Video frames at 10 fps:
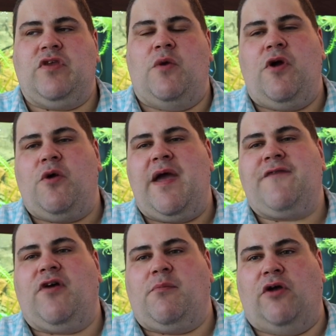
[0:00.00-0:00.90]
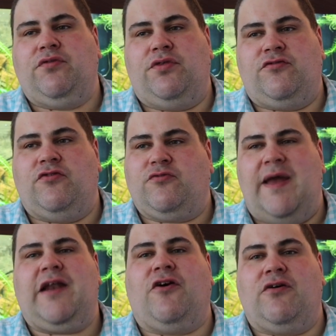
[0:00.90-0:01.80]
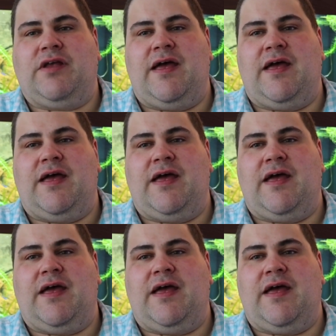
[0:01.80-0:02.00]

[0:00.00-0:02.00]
now we're away for a month, so it's quite a long